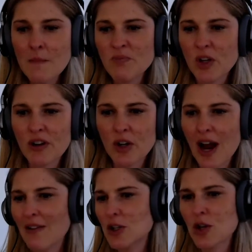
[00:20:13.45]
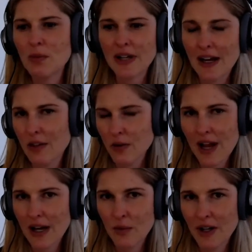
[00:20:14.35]
you're having trouble getting through to
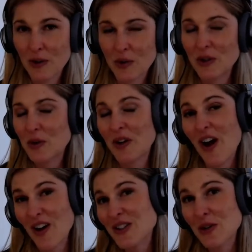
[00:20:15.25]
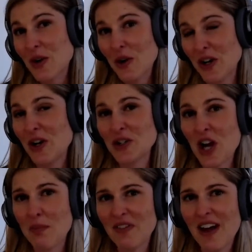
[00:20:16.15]
anyone at Google, you can also go to your
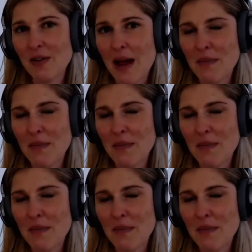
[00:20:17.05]
Shopify rep,